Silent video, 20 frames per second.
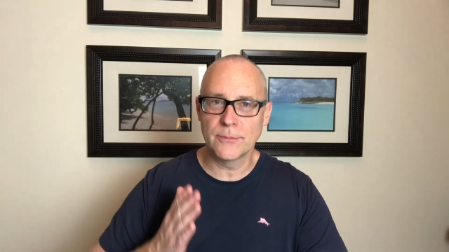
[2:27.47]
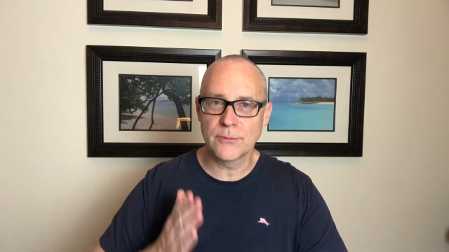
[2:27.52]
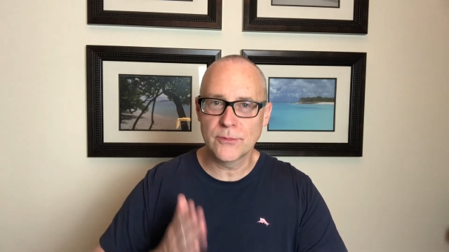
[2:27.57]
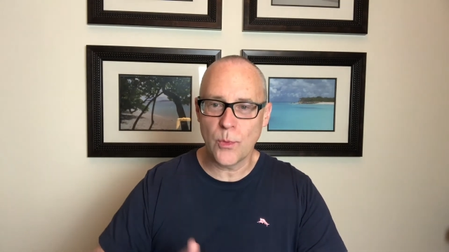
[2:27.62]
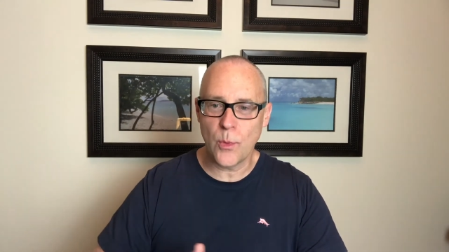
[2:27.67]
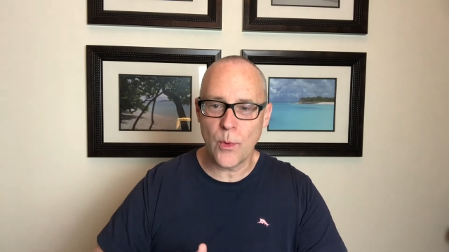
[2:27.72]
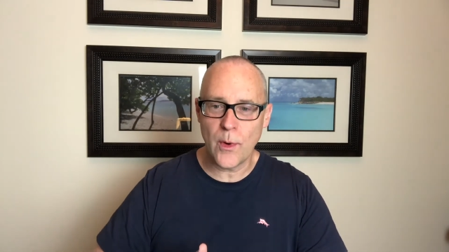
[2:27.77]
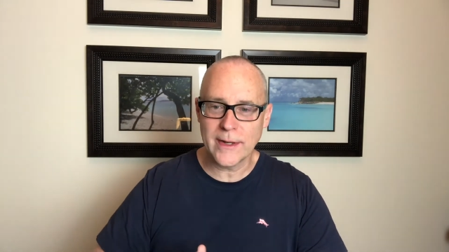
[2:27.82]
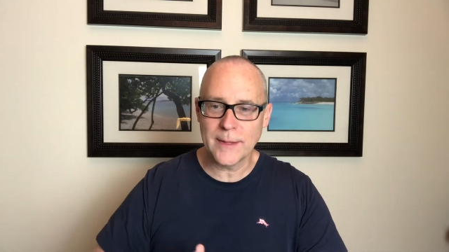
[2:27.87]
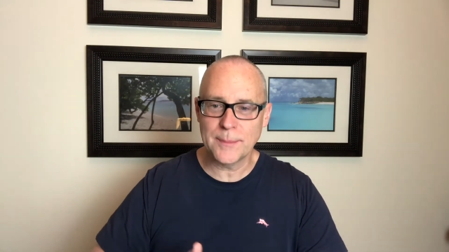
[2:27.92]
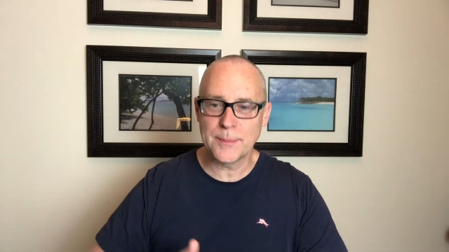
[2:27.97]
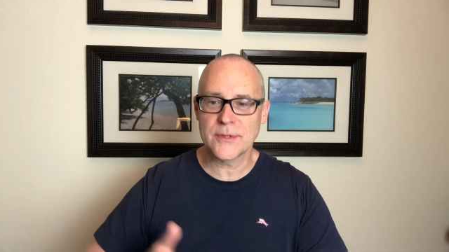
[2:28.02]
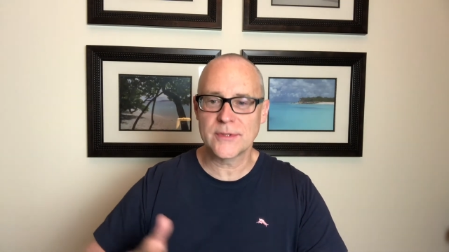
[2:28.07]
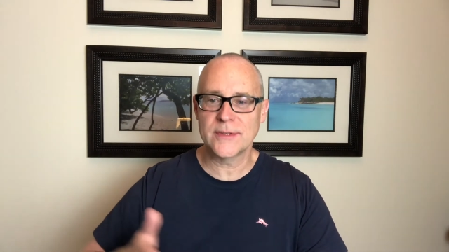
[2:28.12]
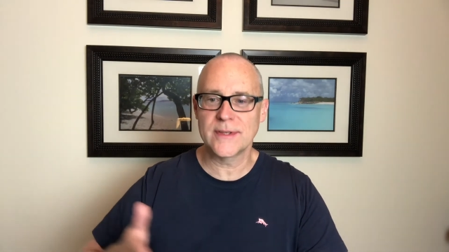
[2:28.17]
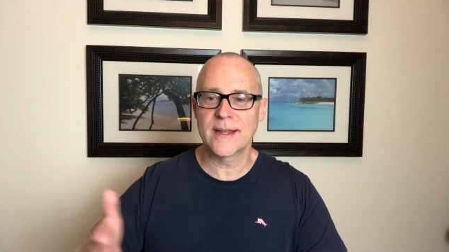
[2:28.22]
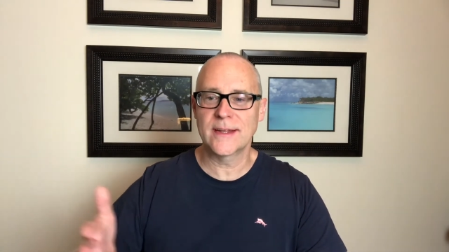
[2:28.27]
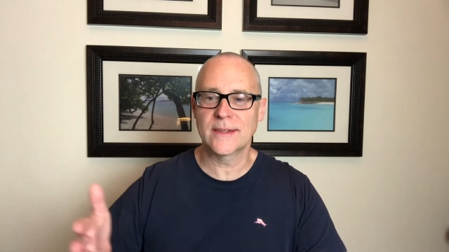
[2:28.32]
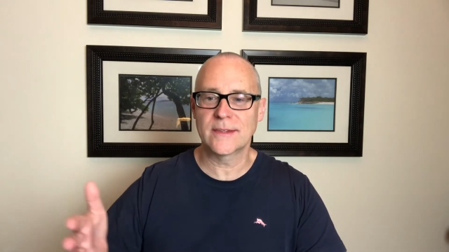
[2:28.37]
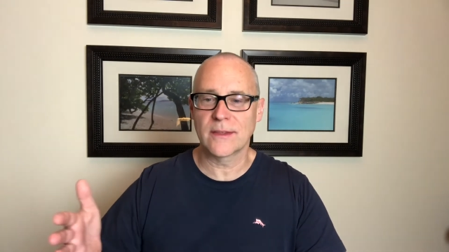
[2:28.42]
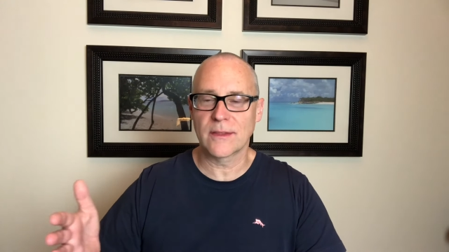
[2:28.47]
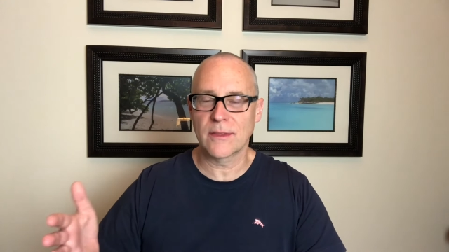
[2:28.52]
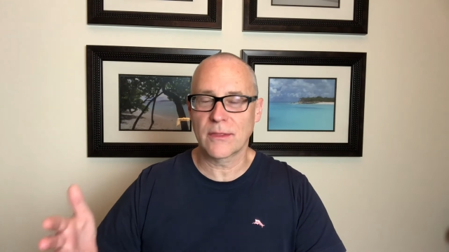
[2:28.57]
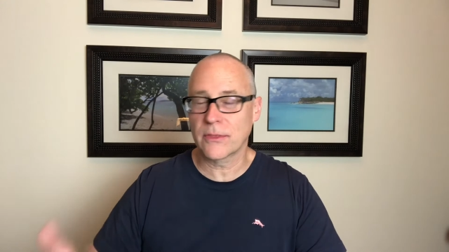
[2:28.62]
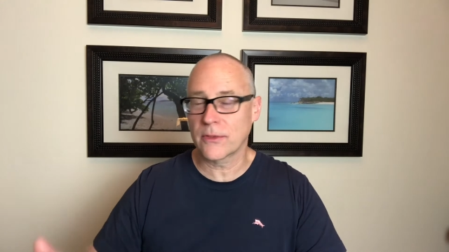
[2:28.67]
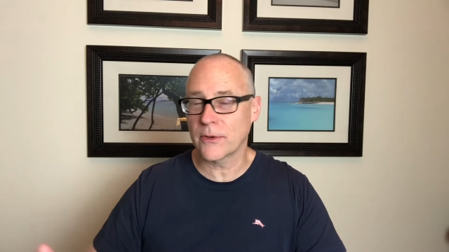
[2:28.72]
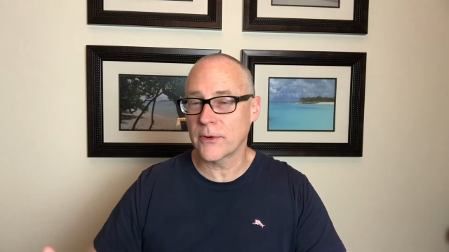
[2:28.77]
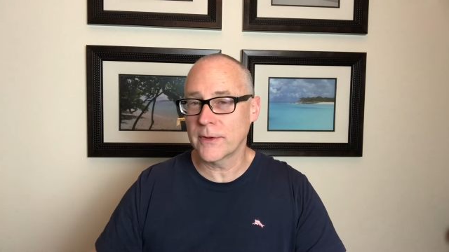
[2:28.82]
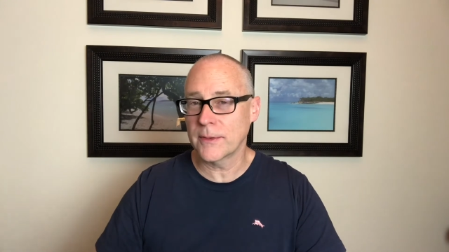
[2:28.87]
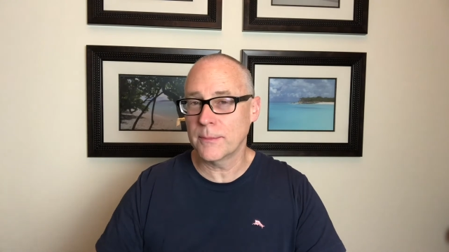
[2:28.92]
20% to
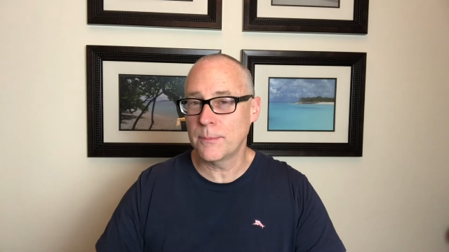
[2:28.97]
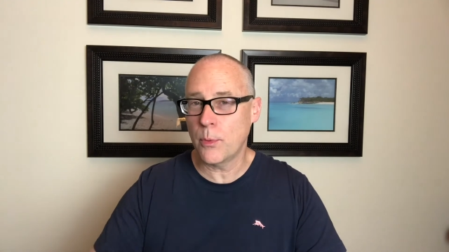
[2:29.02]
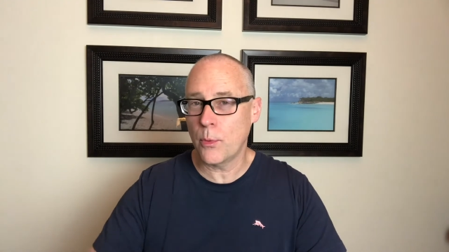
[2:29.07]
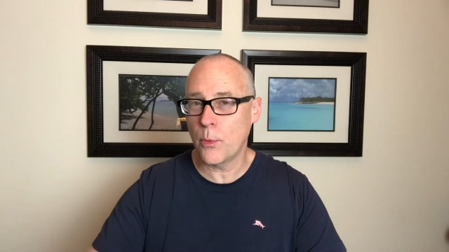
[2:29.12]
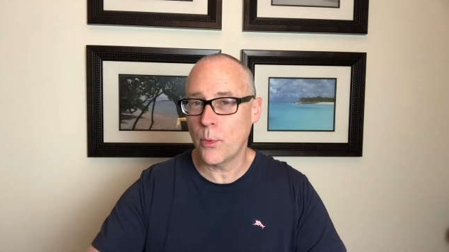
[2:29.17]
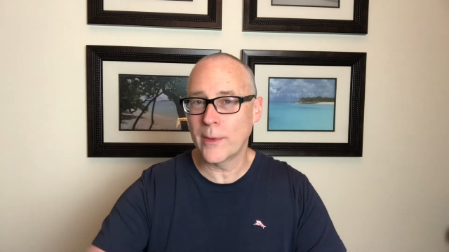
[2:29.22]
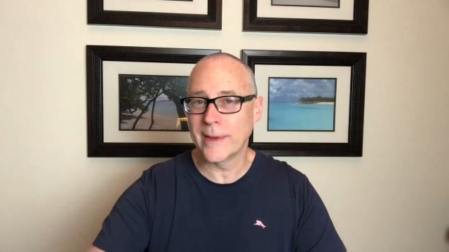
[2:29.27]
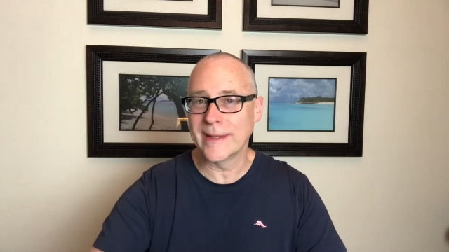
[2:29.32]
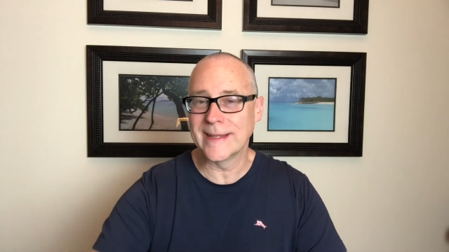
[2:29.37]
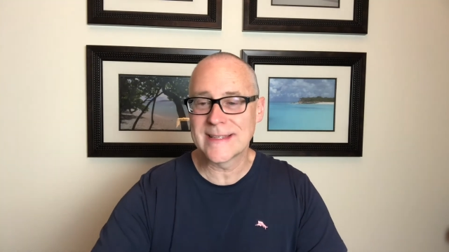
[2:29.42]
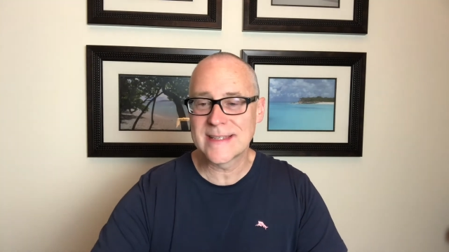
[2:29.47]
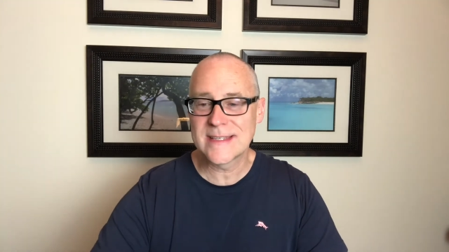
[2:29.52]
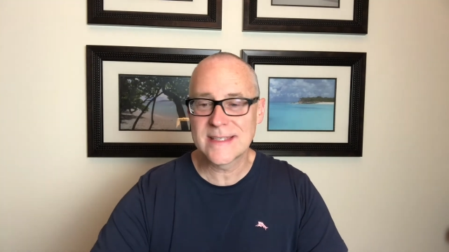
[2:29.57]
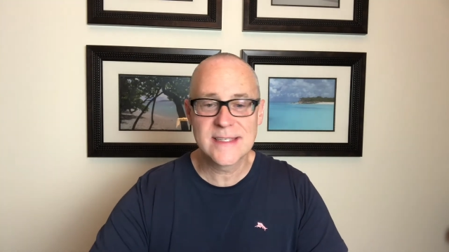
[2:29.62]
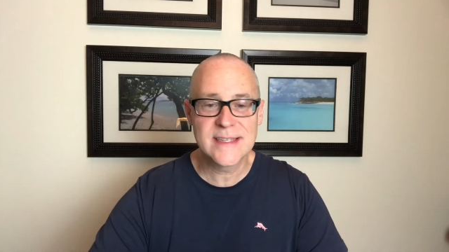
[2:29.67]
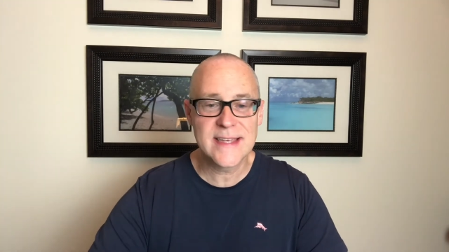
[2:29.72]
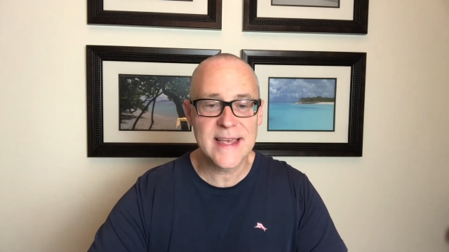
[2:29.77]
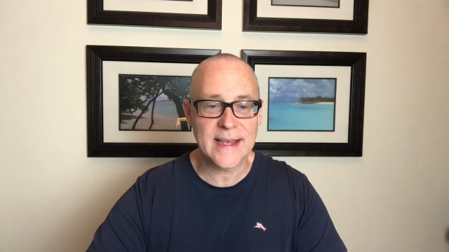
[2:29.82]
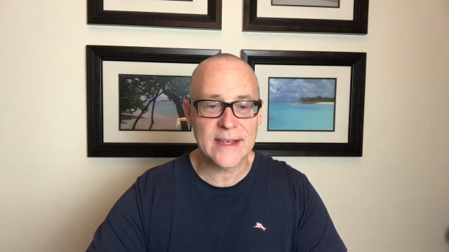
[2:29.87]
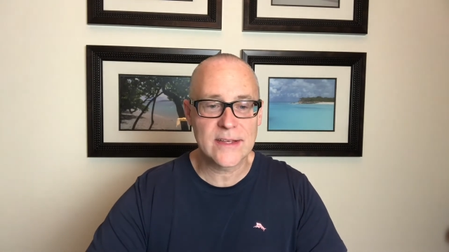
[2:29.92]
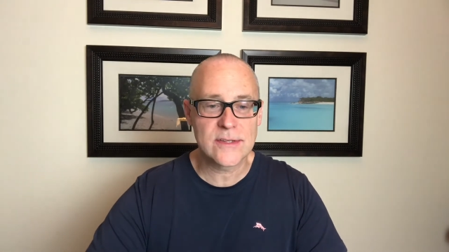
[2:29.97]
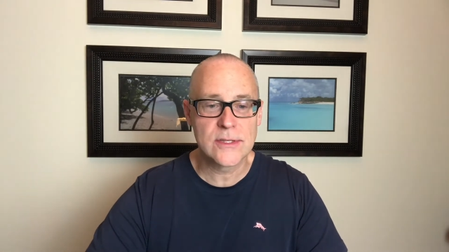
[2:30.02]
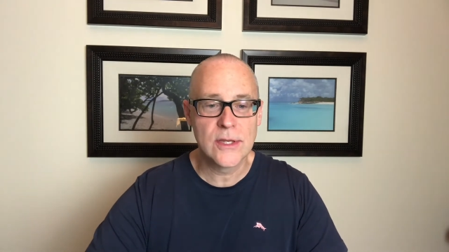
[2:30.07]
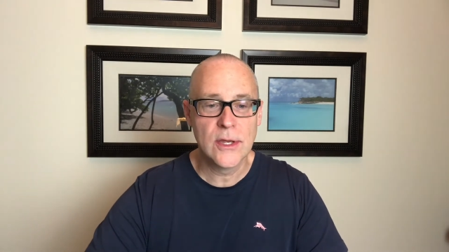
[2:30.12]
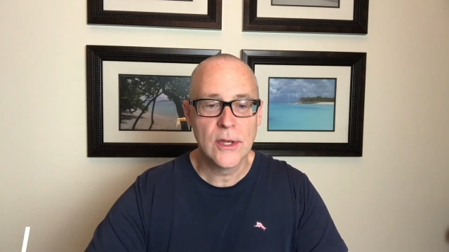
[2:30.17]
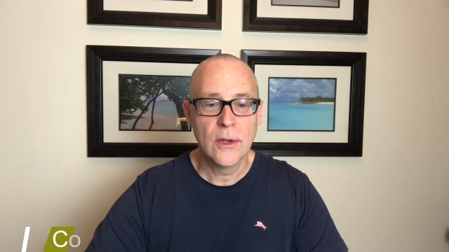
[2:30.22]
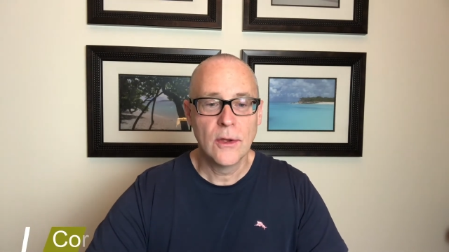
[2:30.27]
30.6